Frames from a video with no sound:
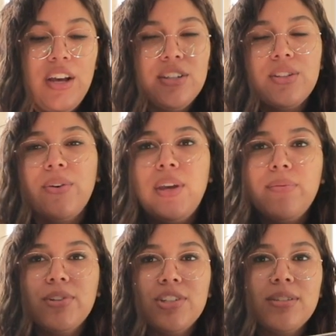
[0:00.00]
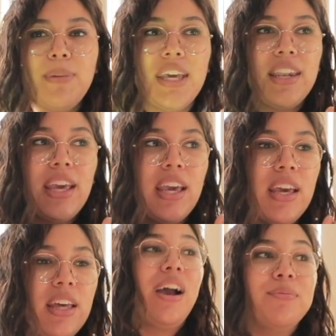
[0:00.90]
So he will just be getting,
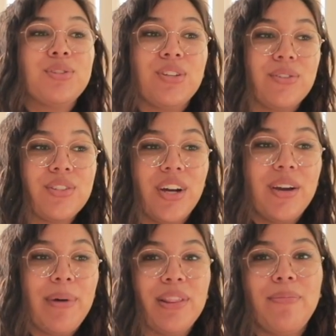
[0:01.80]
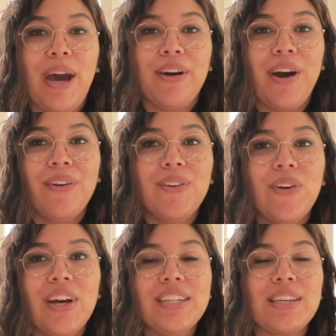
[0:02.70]
I'm so sorry about the background
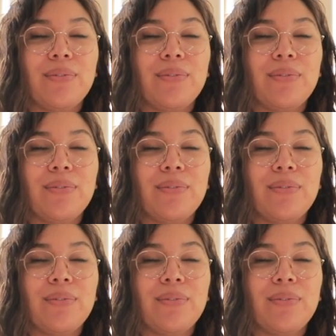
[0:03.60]
noise.